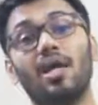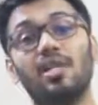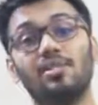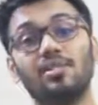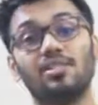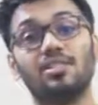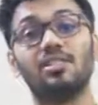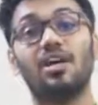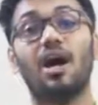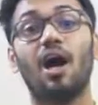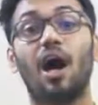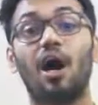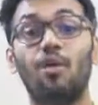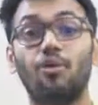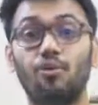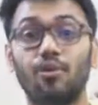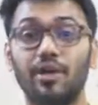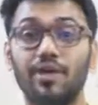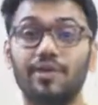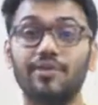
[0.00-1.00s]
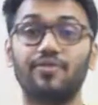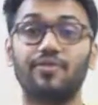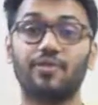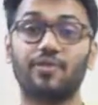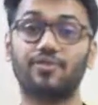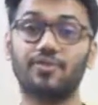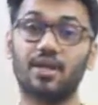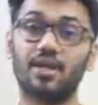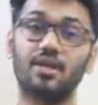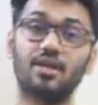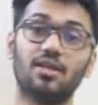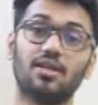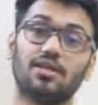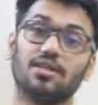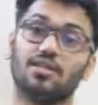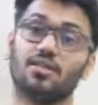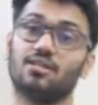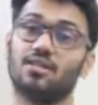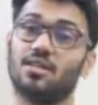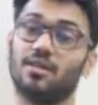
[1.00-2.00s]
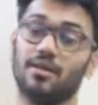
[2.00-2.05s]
away from the sun.